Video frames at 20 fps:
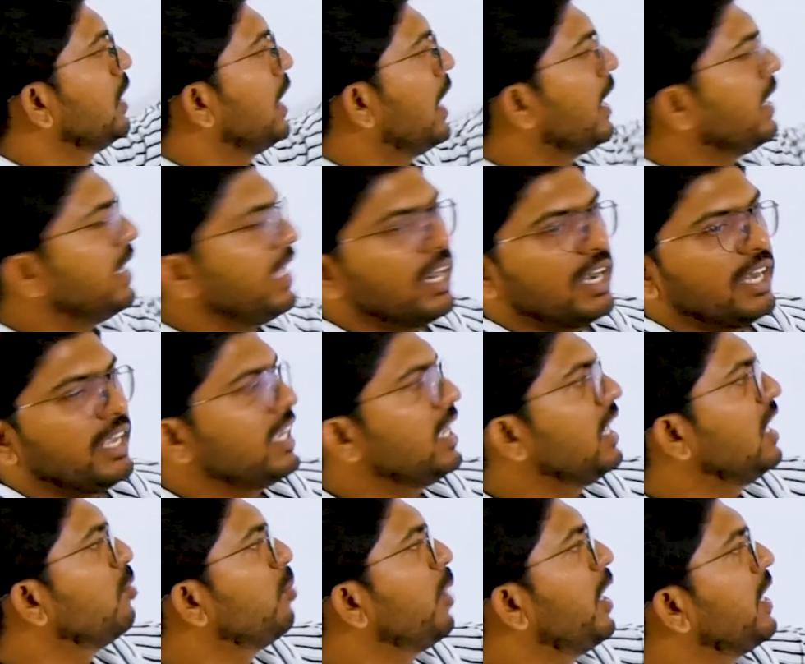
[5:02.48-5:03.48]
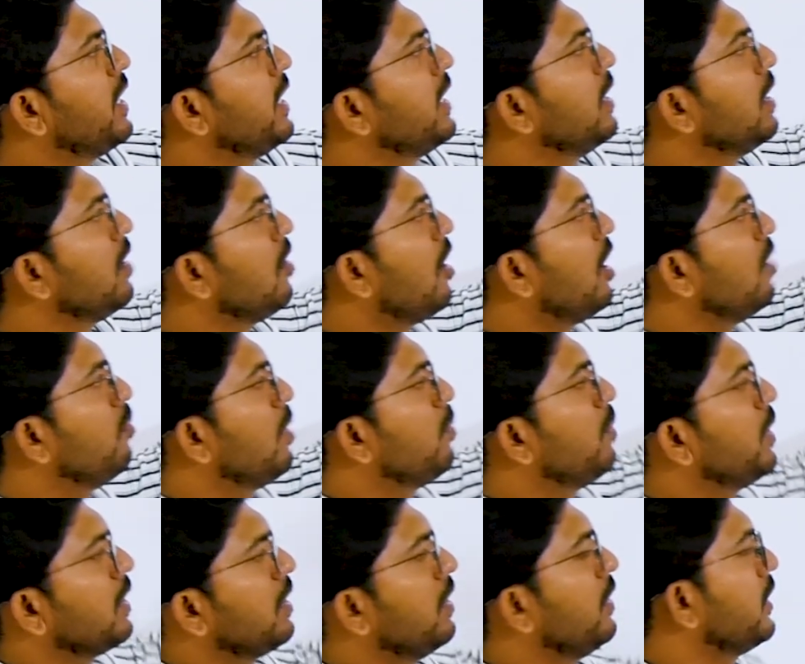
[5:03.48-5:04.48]
and they are legally binding on all
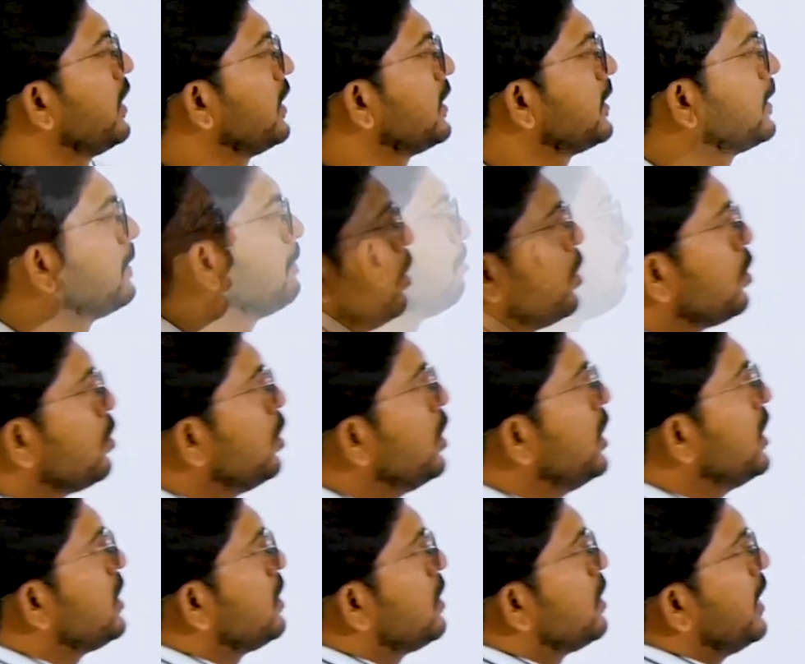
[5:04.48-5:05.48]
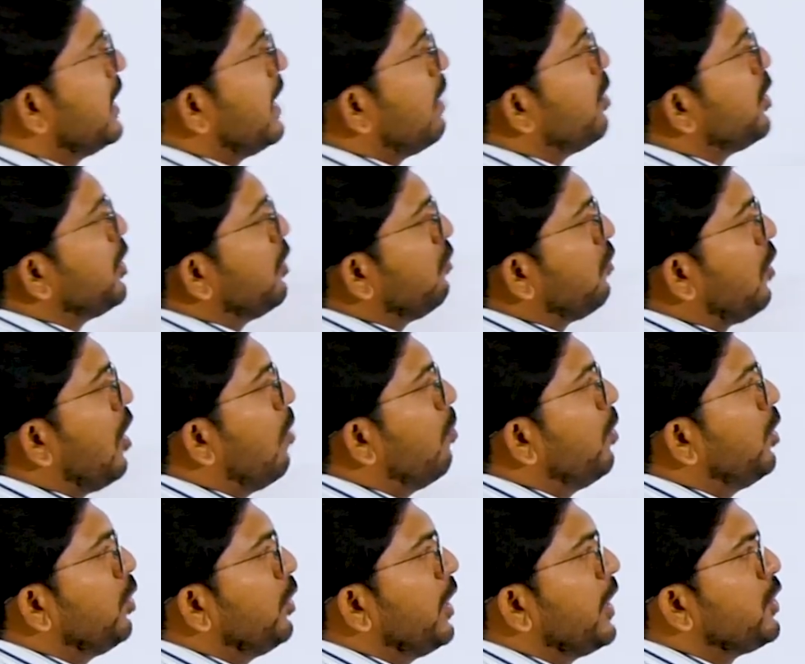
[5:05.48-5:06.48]
member countries. So this WTO
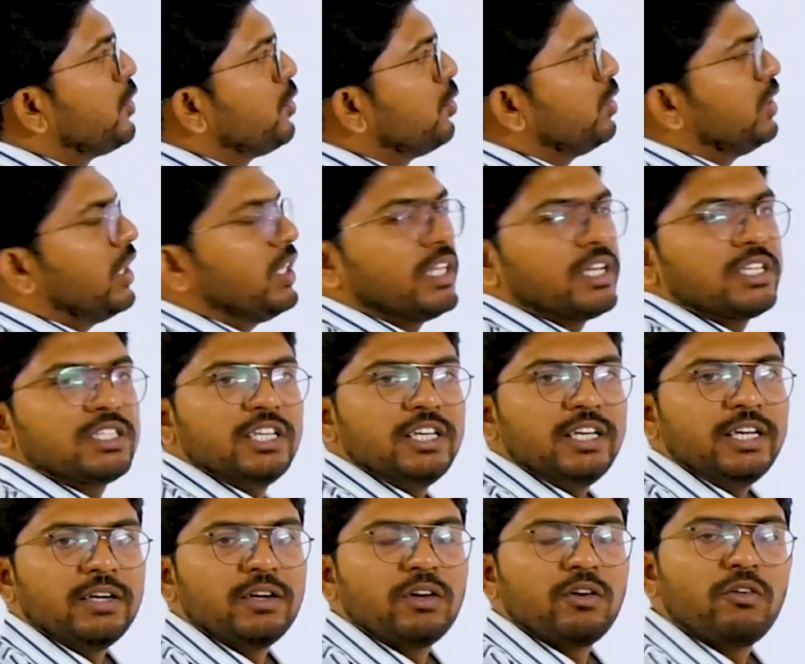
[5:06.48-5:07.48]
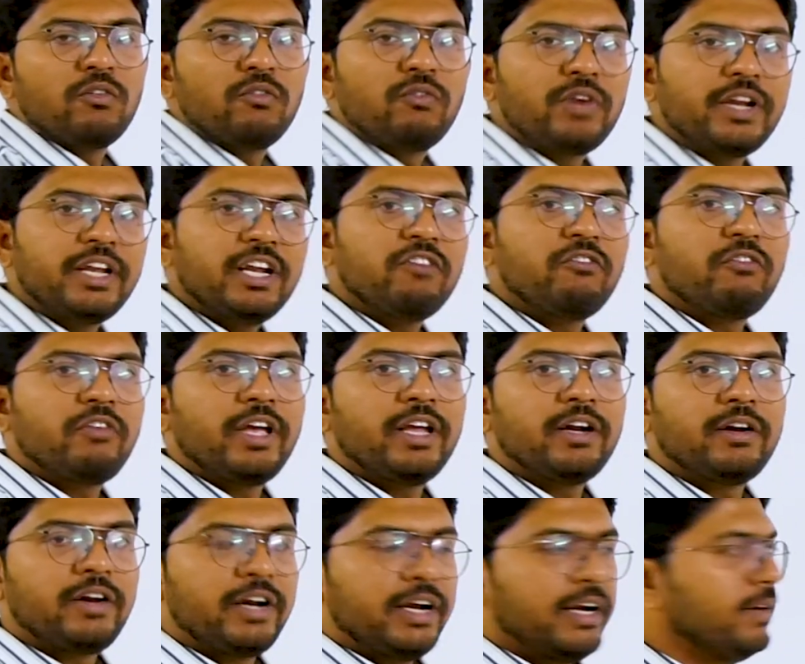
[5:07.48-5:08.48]
formed to ensure that there is a free and fair
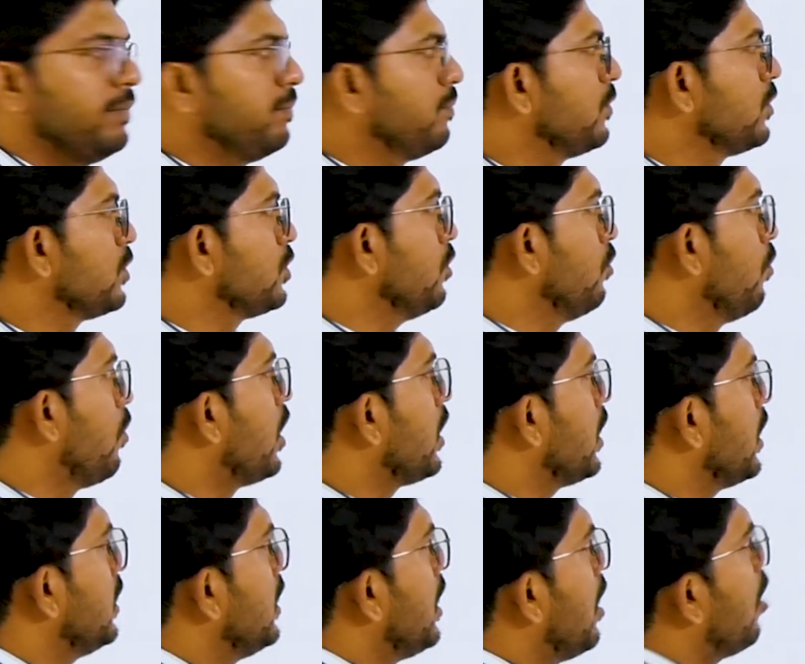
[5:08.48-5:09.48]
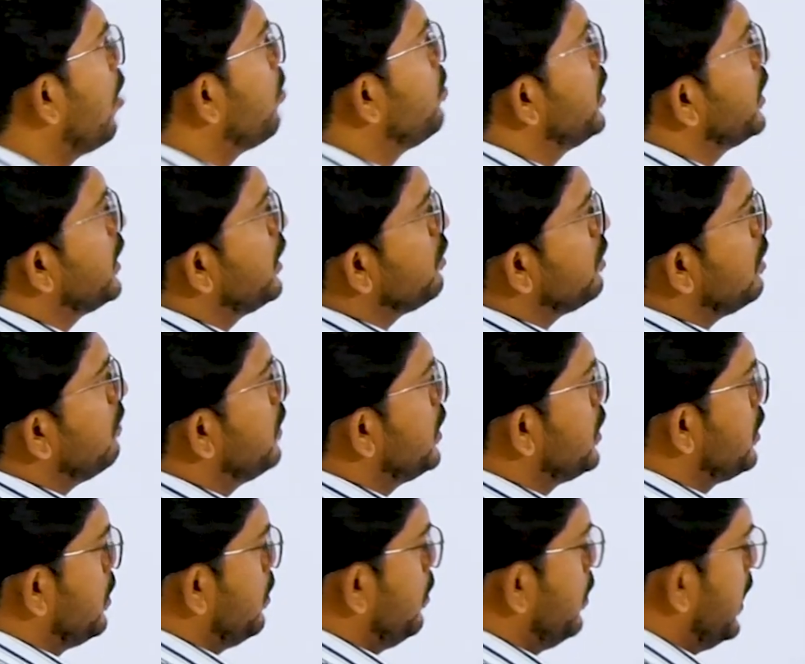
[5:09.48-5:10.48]
trade. So what are the objectives of
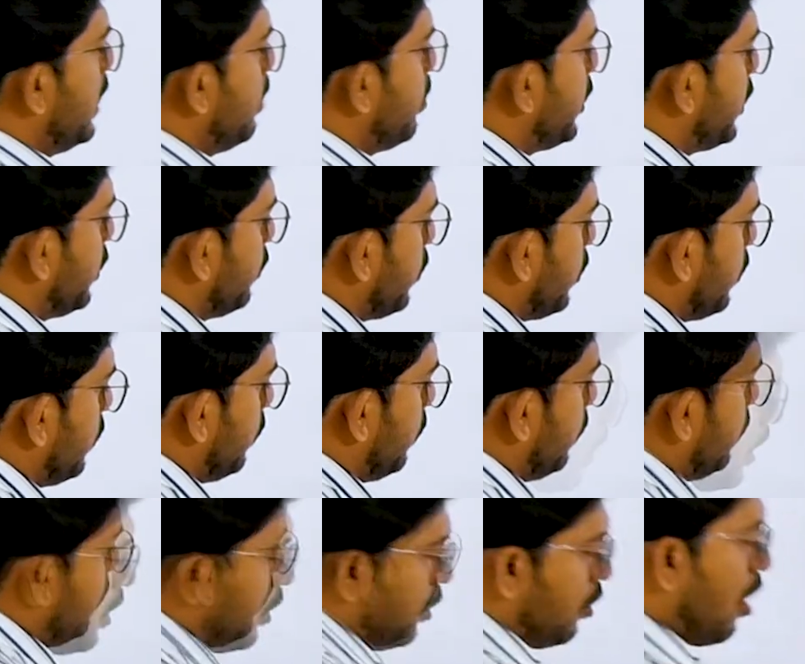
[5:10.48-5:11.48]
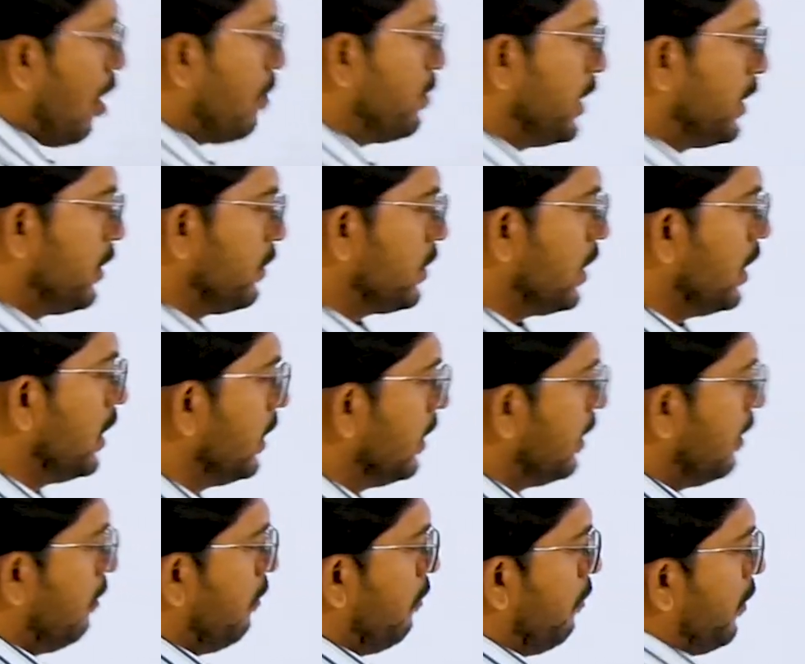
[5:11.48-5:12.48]
this WTO? The objectives are
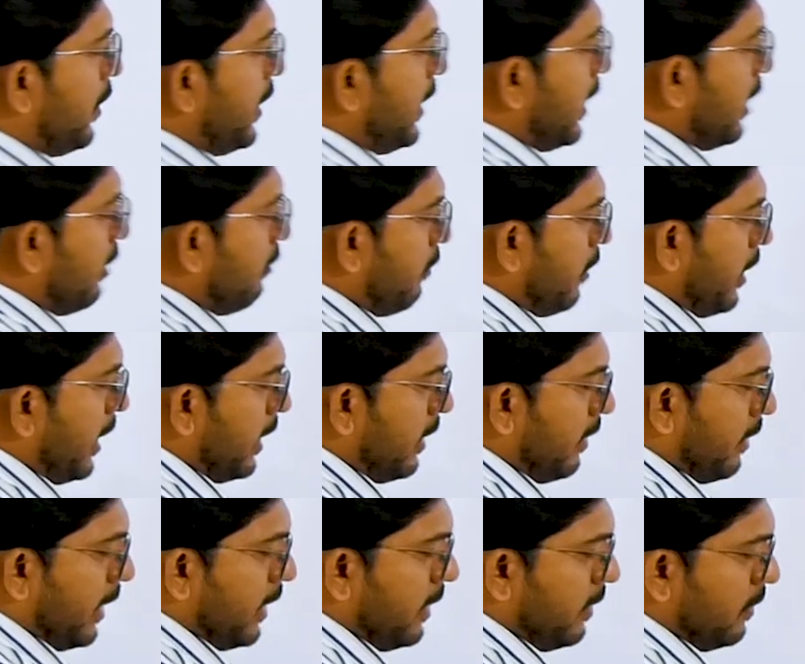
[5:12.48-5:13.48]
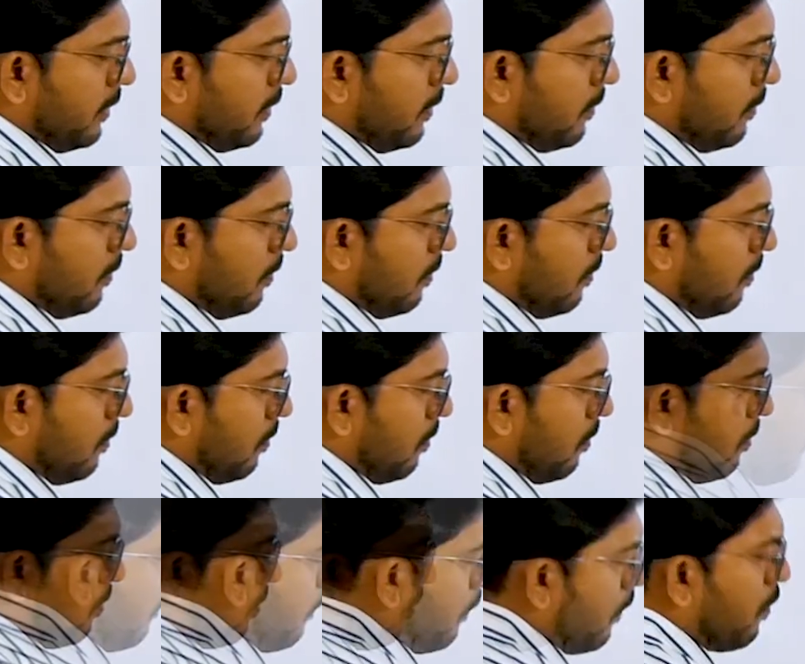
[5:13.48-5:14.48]
free and fair trade.
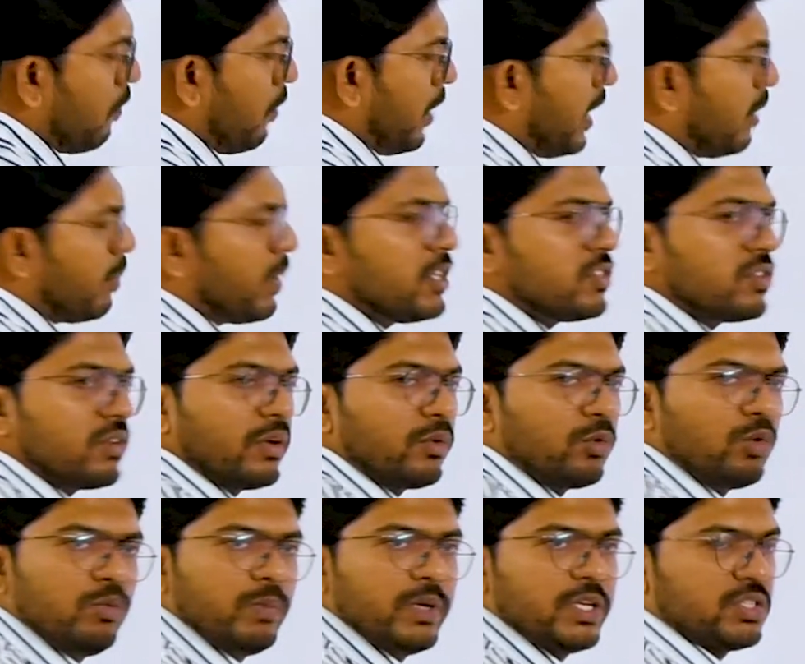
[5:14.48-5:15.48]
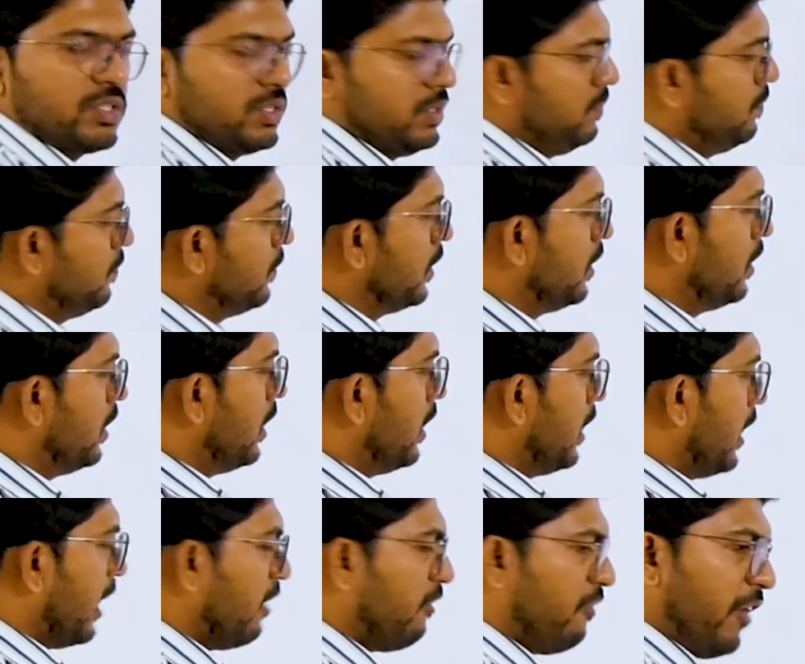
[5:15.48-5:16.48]
Fair means rule based,
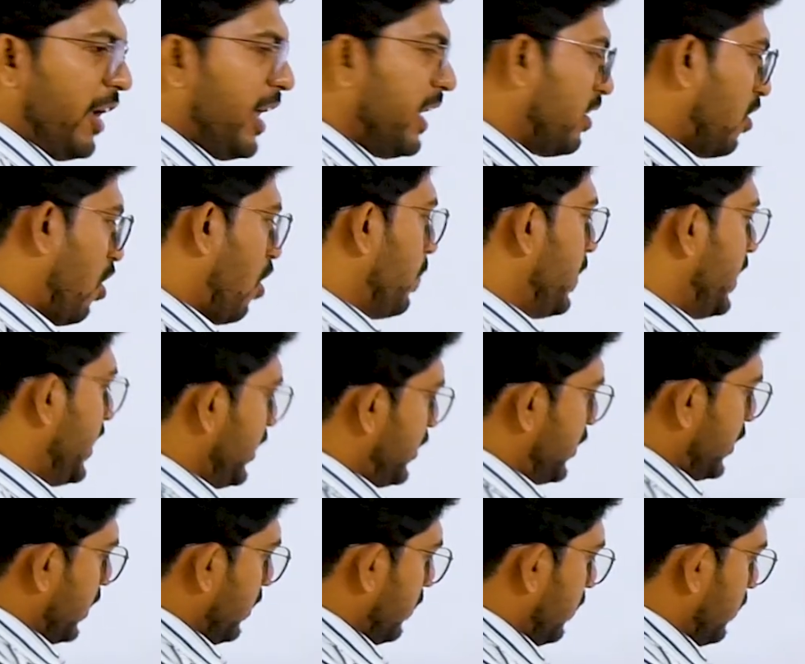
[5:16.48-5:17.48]
and fair competition,